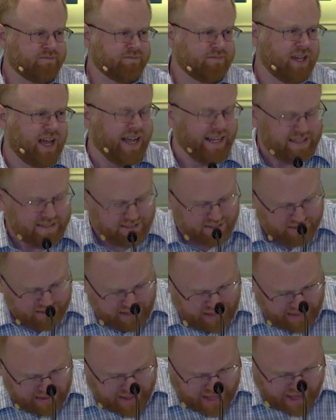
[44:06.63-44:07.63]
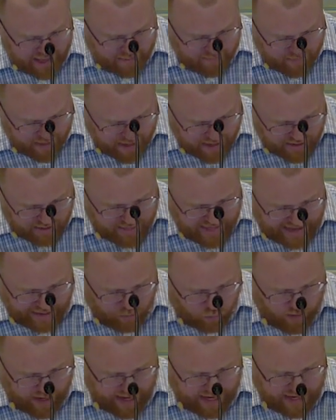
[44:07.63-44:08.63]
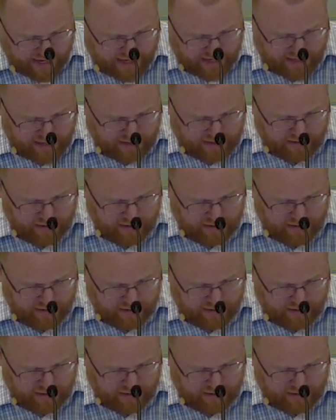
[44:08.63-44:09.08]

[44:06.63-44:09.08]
I see them that way.